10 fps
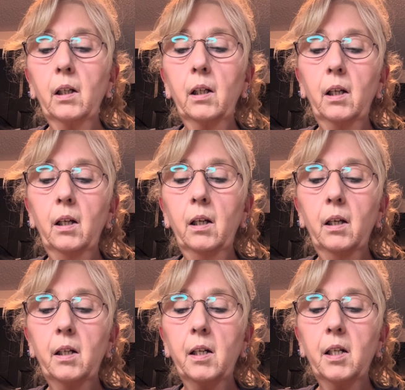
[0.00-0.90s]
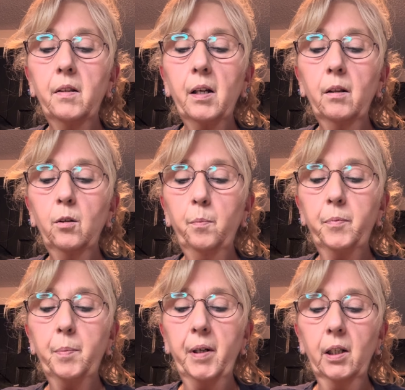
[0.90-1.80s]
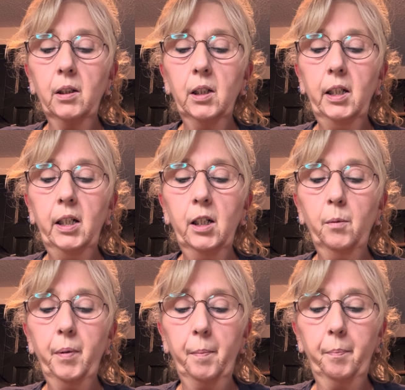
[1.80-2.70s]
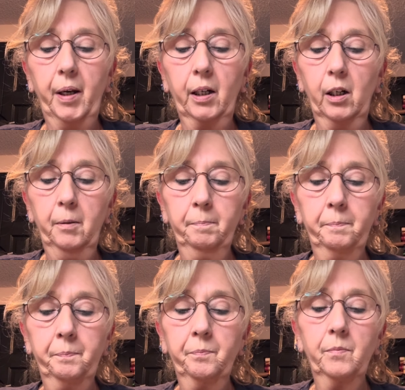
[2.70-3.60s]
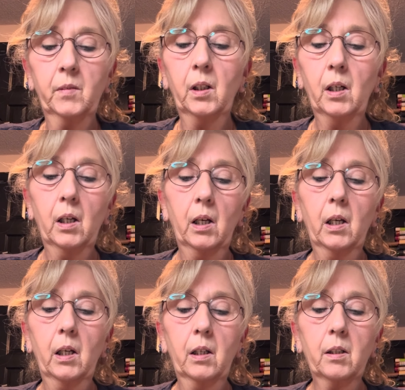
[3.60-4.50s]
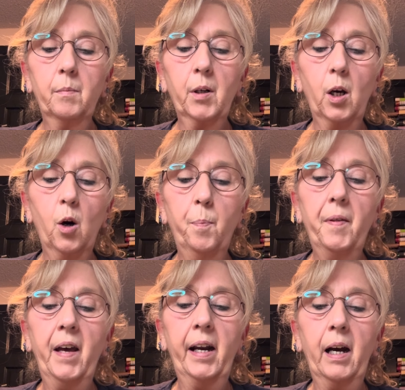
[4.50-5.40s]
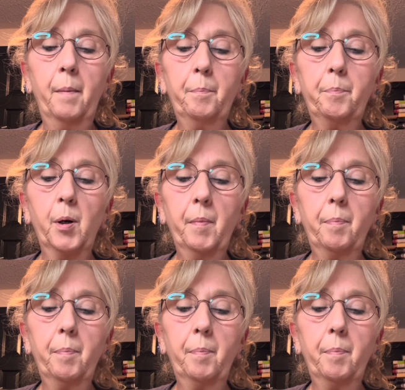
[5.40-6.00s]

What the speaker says: And I need that loop to be a little bit bigger. I'm going to open that up, put my